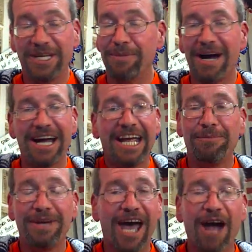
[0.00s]
You might
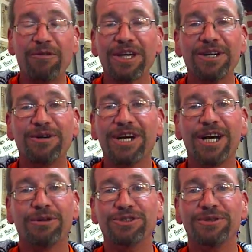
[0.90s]
hate me. I really don't
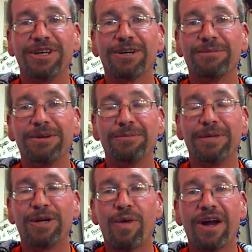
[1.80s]
care what you think of me,
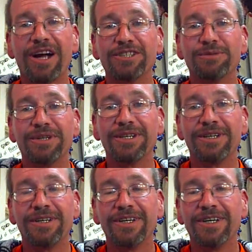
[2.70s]
to be quite honest with you.